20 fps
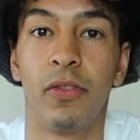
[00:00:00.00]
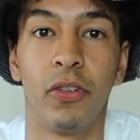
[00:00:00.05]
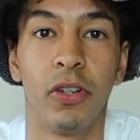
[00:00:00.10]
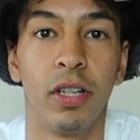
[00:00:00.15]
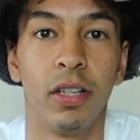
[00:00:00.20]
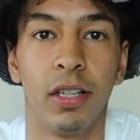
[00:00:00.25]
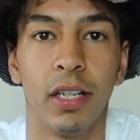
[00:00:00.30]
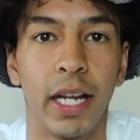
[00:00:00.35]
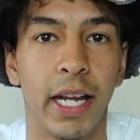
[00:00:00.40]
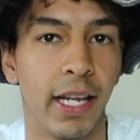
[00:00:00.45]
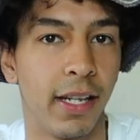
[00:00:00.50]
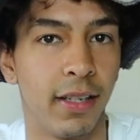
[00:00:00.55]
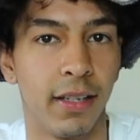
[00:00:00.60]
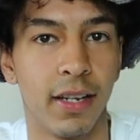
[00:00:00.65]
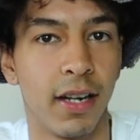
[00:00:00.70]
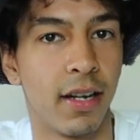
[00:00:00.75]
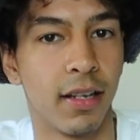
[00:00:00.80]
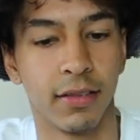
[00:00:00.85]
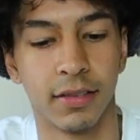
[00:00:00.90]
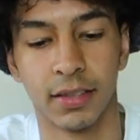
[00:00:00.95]
for
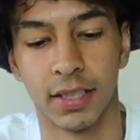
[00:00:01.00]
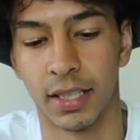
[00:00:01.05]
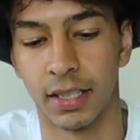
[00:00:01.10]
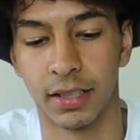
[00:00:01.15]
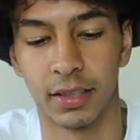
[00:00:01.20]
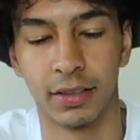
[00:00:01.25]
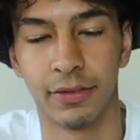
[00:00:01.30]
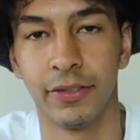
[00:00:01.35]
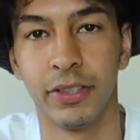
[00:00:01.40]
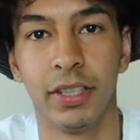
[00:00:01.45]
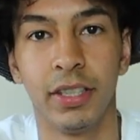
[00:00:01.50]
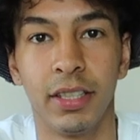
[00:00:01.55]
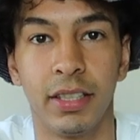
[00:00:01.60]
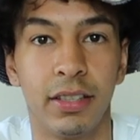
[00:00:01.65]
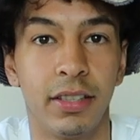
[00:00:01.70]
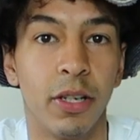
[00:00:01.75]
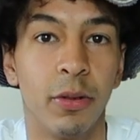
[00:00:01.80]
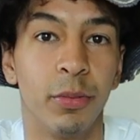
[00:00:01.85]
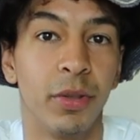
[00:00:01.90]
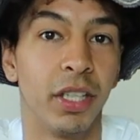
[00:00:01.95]
$80 I really
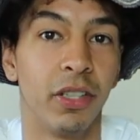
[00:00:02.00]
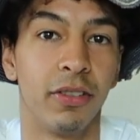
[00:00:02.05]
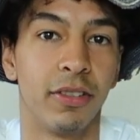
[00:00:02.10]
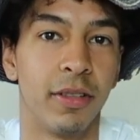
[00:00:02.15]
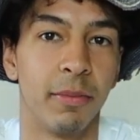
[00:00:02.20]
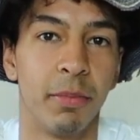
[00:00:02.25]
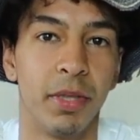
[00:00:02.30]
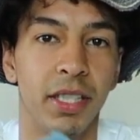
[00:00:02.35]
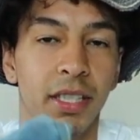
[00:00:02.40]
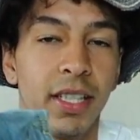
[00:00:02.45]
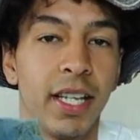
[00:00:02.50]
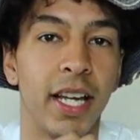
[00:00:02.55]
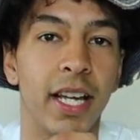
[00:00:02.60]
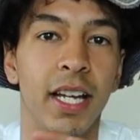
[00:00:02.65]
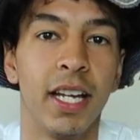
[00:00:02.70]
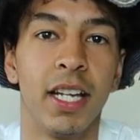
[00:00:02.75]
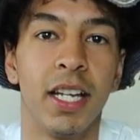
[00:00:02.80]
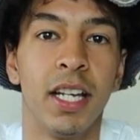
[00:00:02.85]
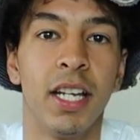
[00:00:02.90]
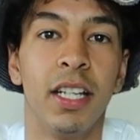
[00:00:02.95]
don't think you could beat
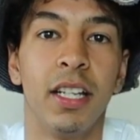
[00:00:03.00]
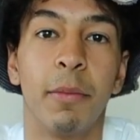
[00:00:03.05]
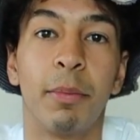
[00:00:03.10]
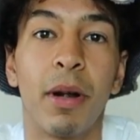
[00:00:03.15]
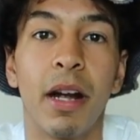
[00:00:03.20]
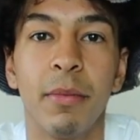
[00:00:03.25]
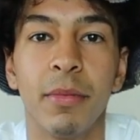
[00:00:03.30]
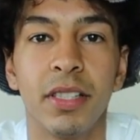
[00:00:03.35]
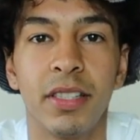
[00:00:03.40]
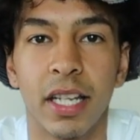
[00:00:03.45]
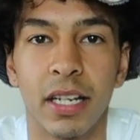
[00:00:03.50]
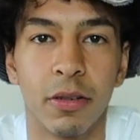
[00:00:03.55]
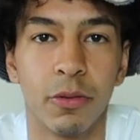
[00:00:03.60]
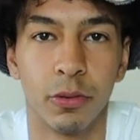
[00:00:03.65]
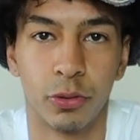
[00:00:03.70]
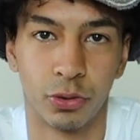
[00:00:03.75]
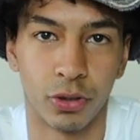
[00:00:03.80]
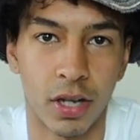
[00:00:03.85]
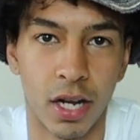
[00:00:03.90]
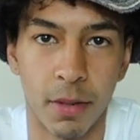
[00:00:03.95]
that the problem is they
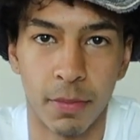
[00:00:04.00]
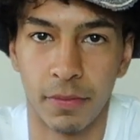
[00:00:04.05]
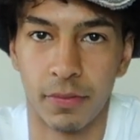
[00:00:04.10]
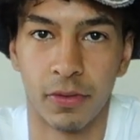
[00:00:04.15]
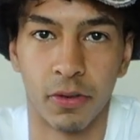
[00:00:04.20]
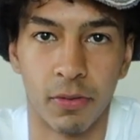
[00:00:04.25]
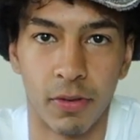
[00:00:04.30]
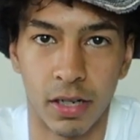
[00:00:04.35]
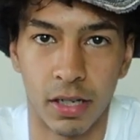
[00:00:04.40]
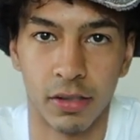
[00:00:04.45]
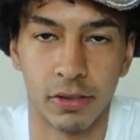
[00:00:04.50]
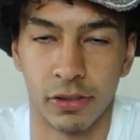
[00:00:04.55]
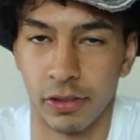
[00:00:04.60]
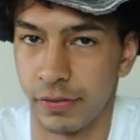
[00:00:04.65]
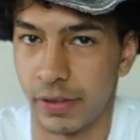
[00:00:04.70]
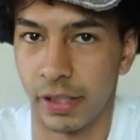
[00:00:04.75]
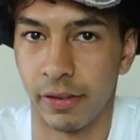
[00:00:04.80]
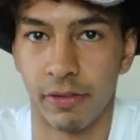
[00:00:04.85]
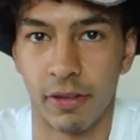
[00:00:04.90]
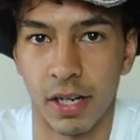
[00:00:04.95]
don't drop for a while so
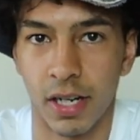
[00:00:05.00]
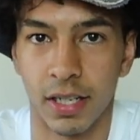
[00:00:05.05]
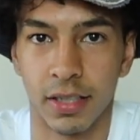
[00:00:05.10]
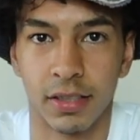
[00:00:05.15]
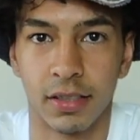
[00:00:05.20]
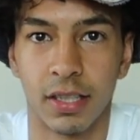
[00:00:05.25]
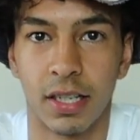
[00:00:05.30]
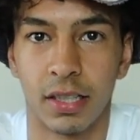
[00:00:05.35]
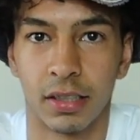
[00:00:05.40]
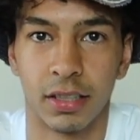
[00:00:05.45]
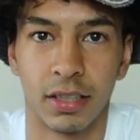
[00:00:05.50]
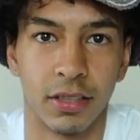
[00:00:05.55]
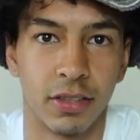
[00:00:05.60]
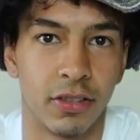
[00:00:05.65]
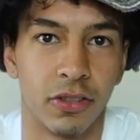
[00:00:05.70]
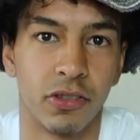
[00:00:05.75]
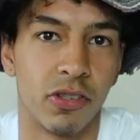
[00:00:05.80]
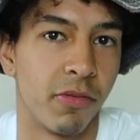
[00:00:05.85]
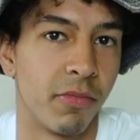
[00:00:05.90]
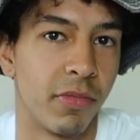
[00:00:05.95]
if they run out of stock they're
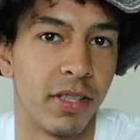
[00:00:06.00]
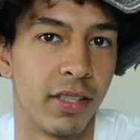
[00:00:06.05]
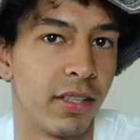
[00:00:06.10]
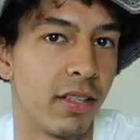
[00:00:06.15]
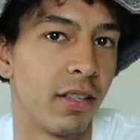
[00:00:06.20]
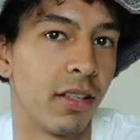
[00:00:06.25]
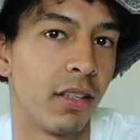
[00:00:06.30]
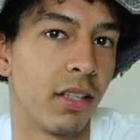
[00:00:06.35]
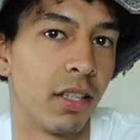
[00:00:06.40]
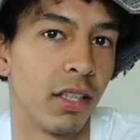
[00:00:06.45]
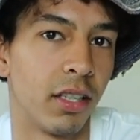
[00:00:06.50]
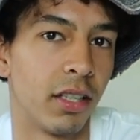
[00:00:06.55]
just gonna be sitting there